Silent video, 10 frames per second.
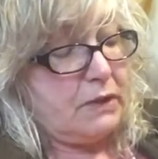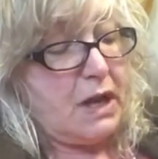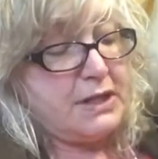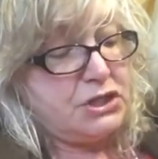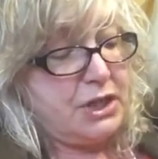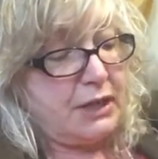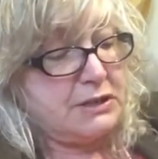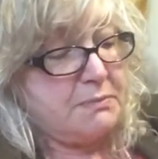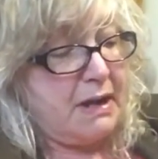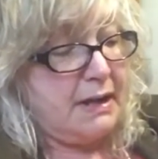I
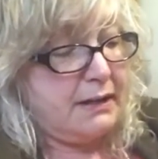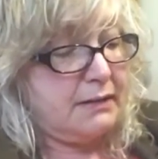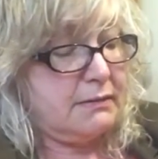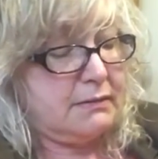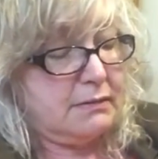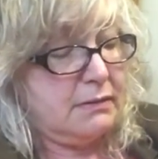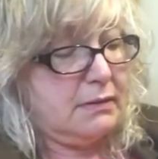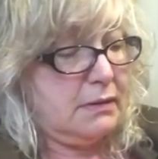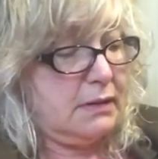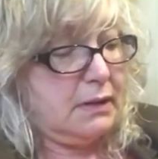checked my
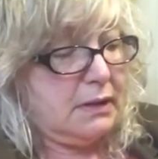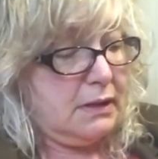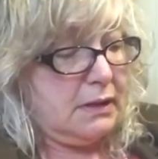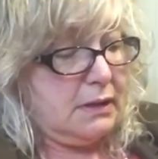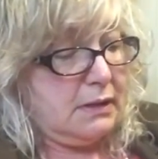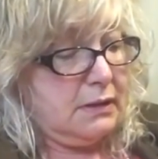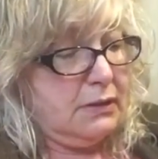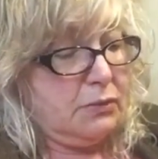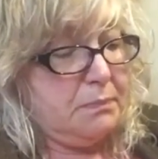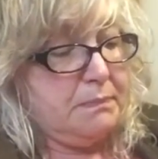little